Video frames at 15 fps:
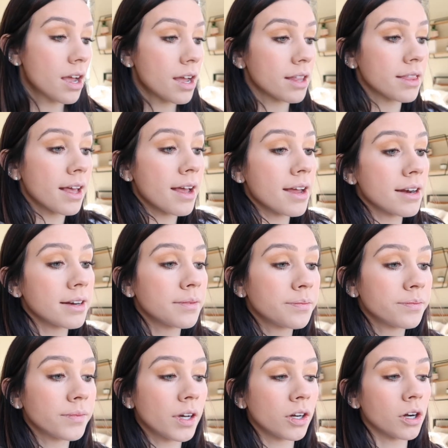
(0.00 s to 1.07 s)
And then
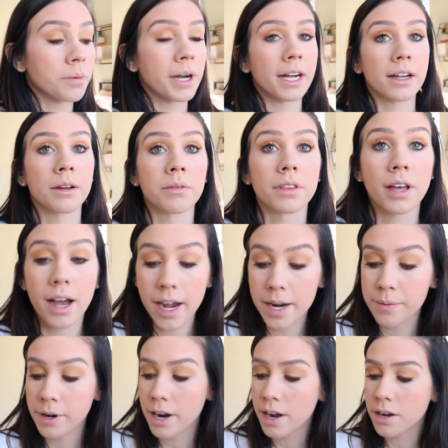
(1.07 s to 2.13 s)
I'll go back in with the
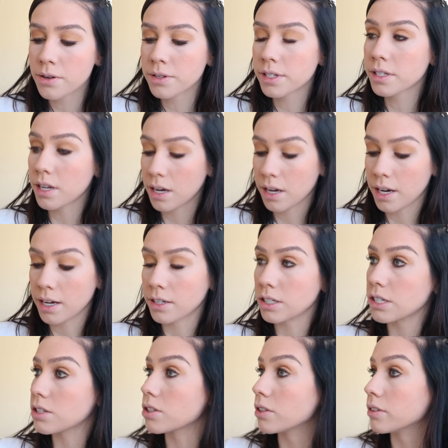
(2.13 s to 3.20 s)
eyebrows and
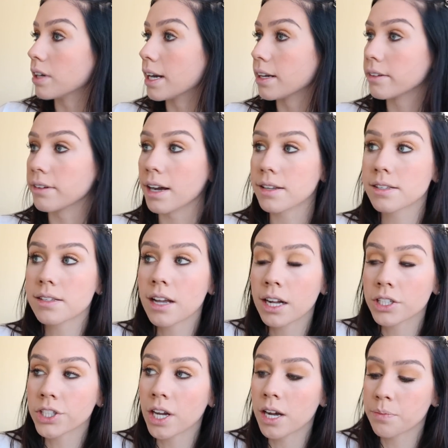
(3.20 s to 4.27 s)
just do any last
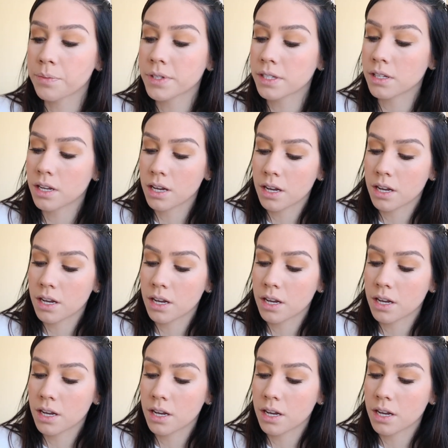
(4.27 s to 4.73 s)
touch-ups.